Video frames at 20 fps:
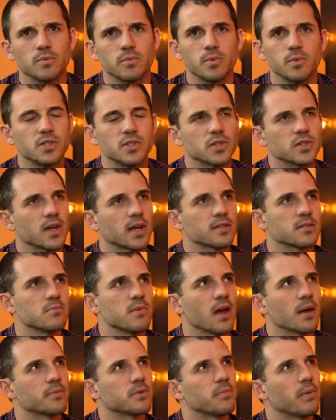We just got some
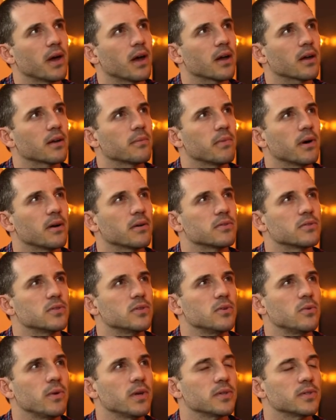labs back about
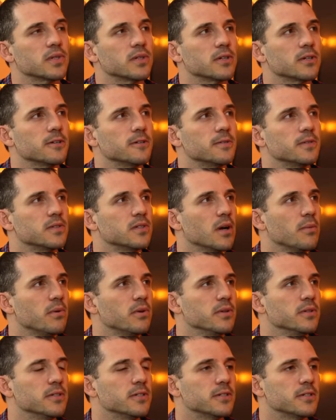2 weeks ago and
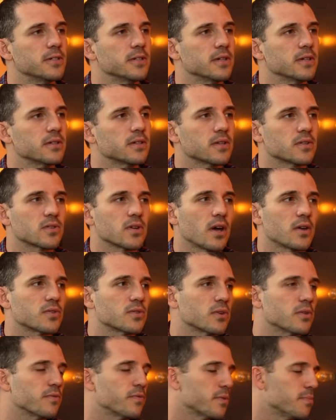doubled
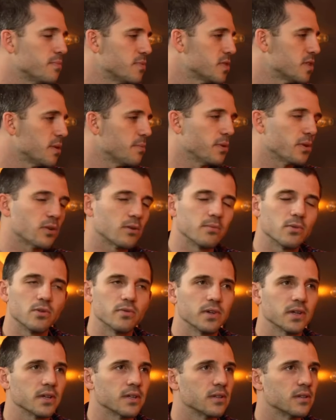testosterone from simply
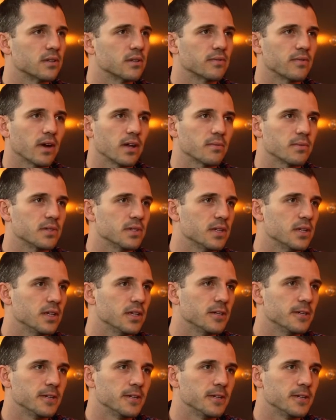removing vitamin D.